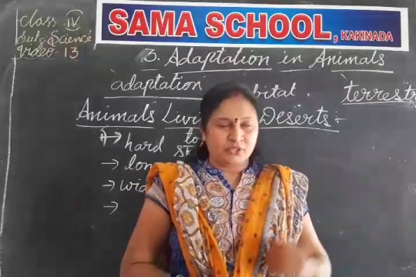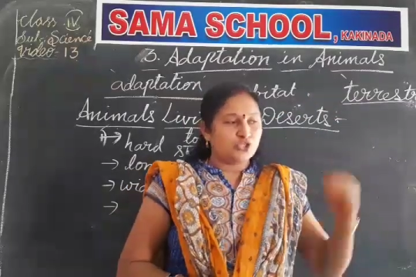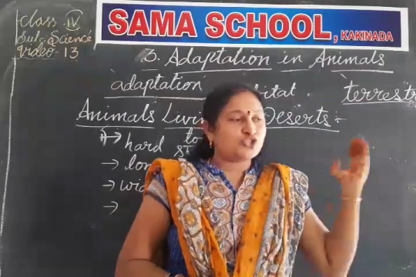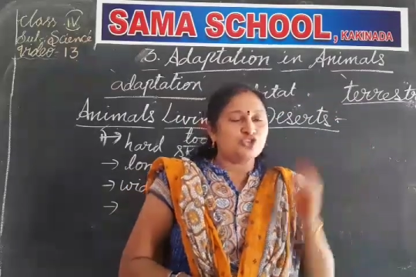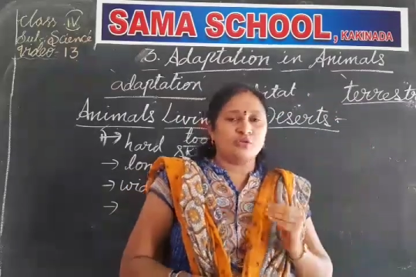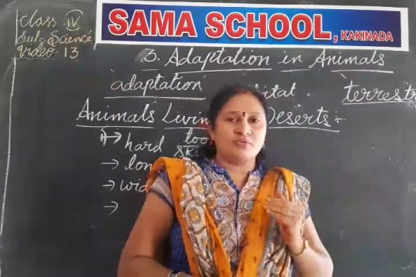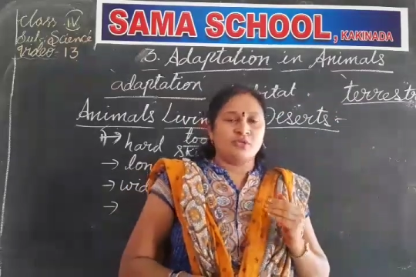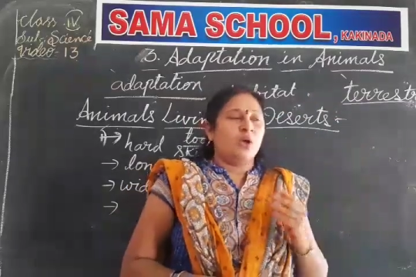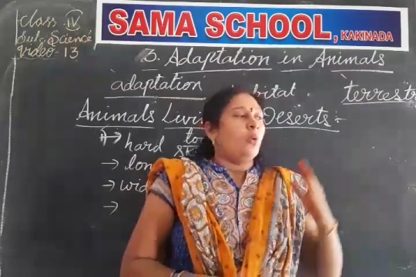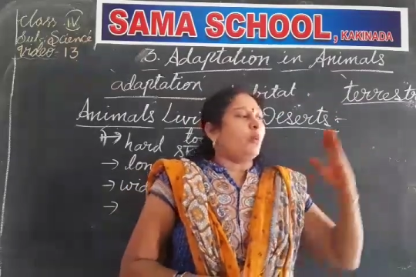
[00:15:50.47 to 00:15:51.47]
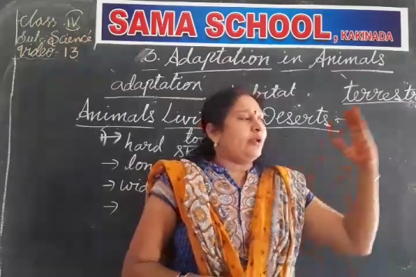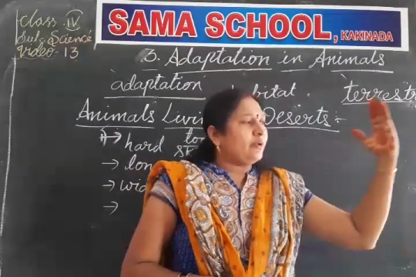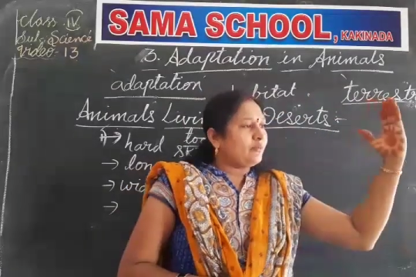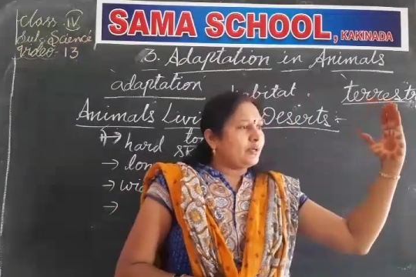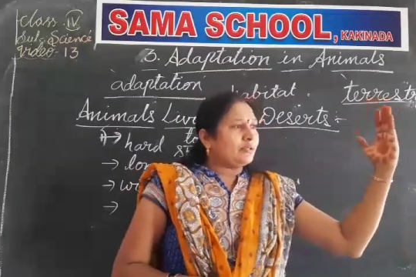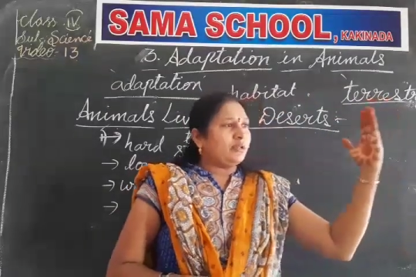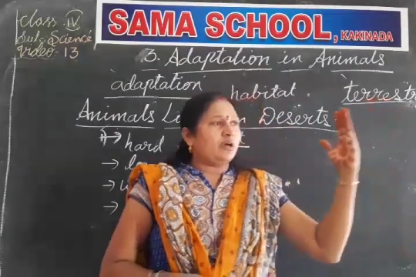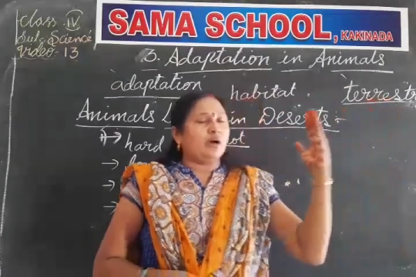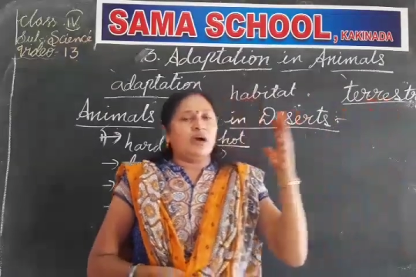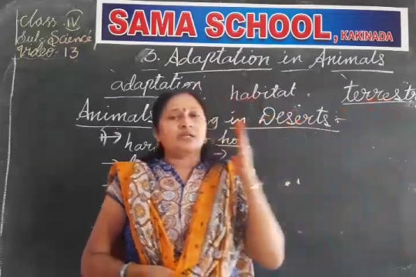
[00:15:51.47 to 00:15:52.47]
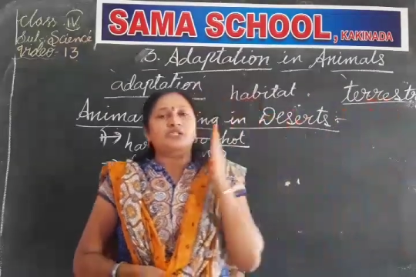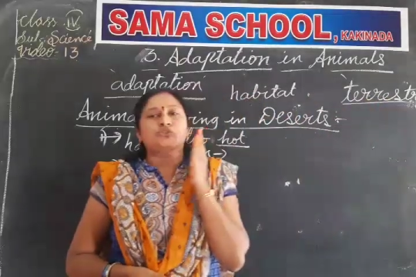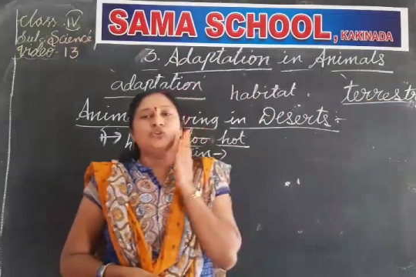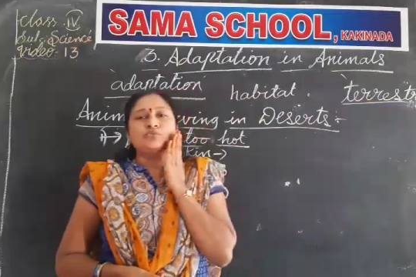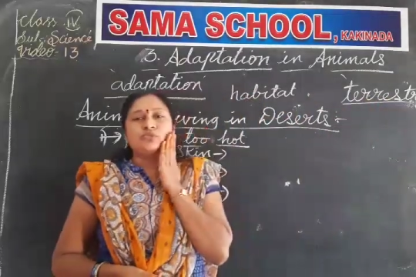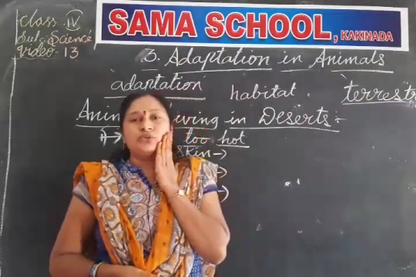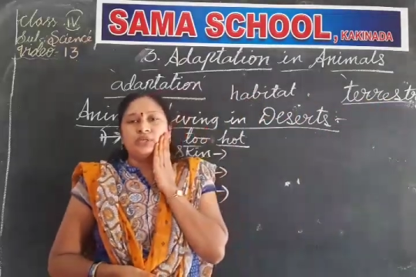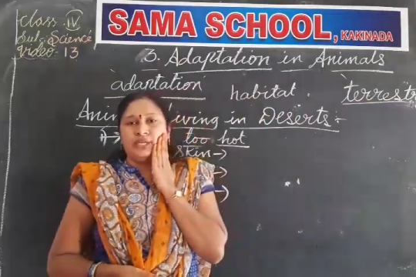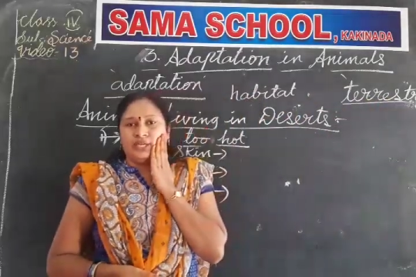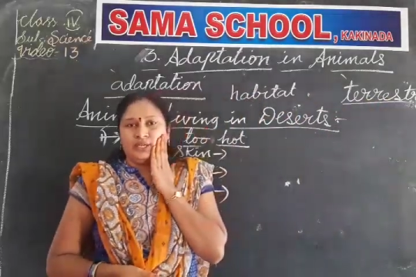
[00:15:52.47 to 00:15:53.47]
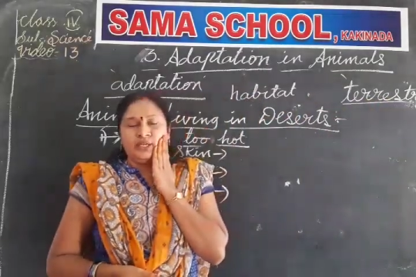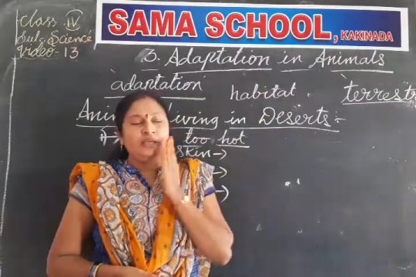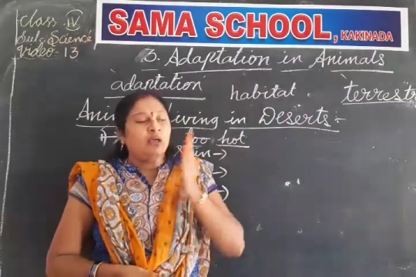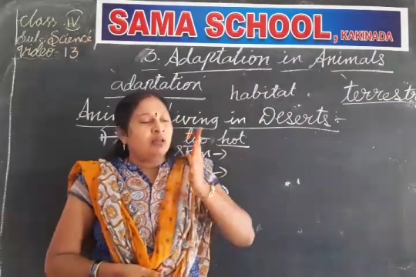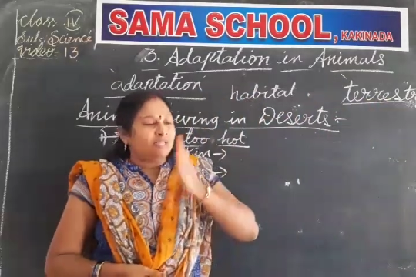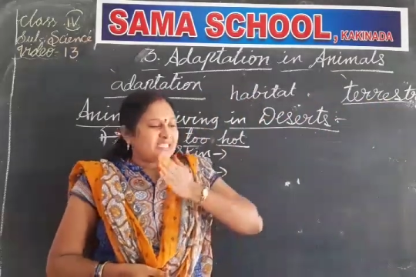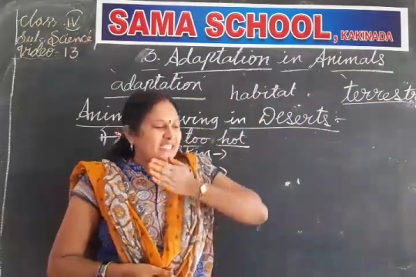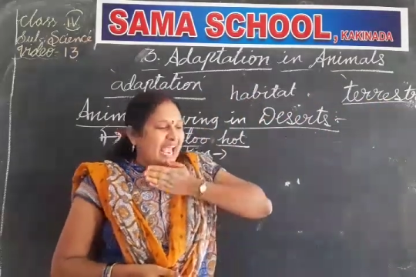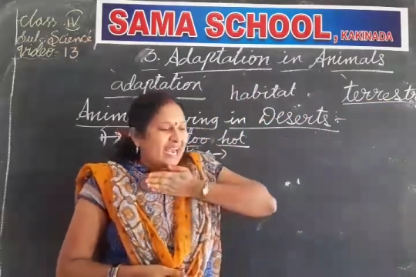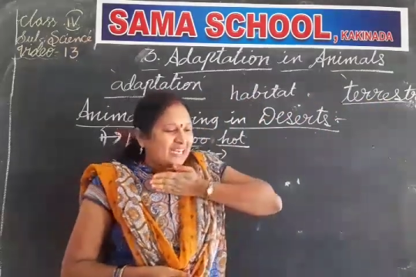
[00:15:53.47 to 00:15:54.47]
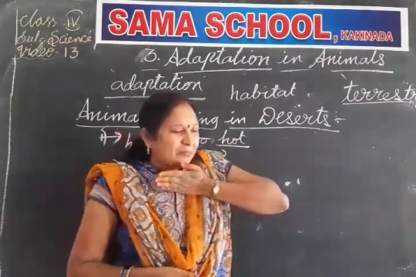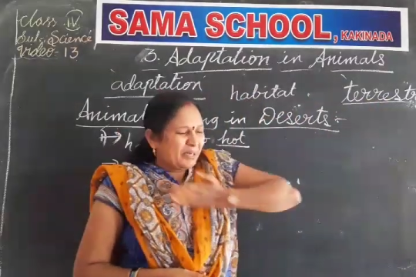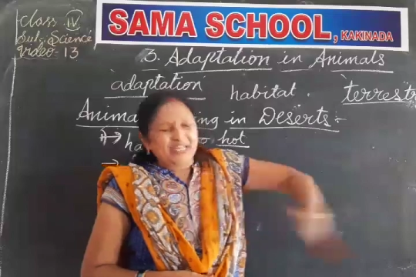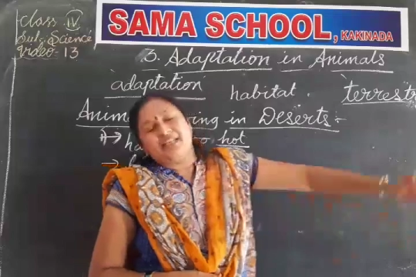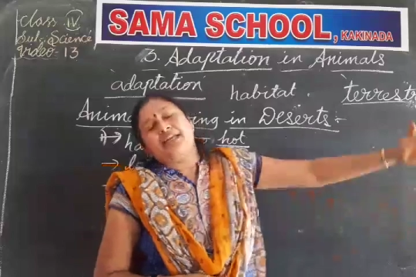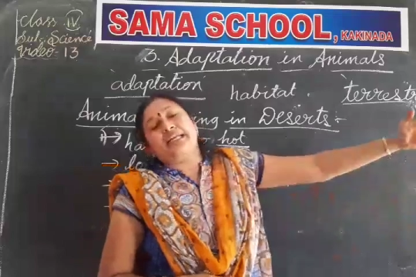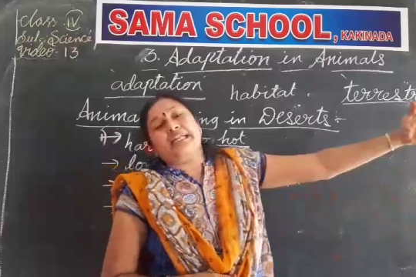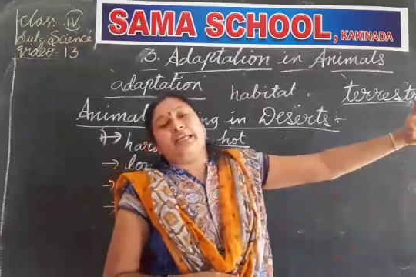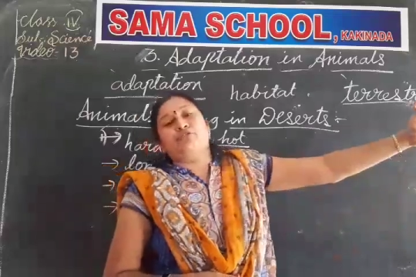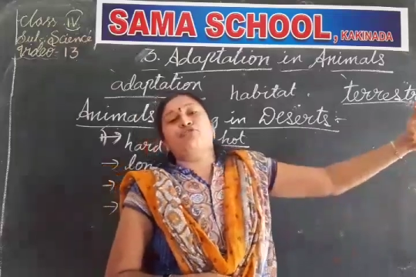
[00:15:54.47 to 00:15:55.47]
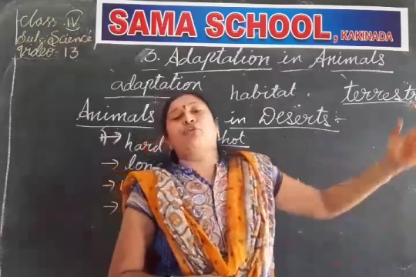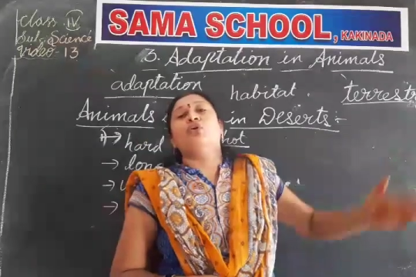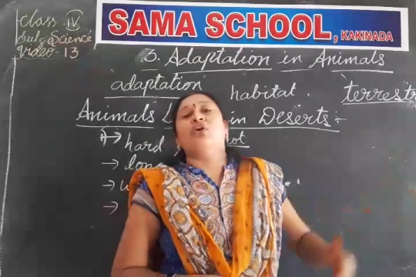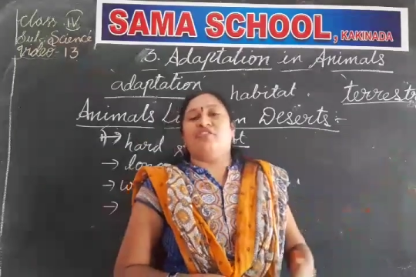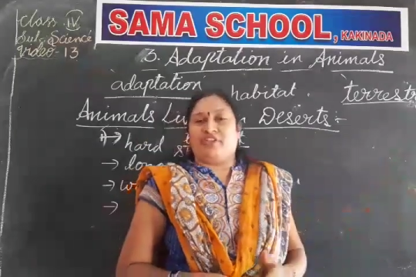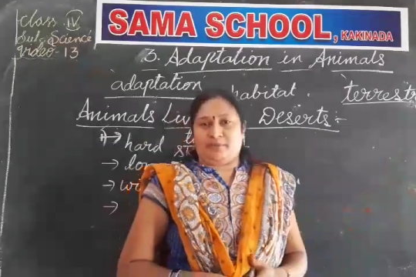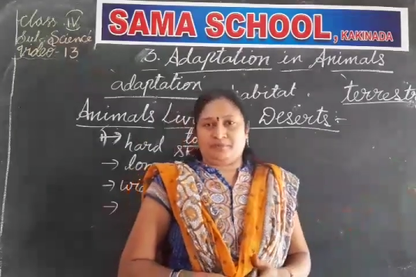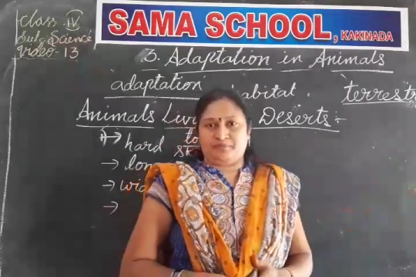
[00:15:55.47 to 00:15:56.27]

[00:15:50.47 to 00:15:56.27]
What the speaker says: Storms. Whenever the hot storms only, the sand immediately flow away.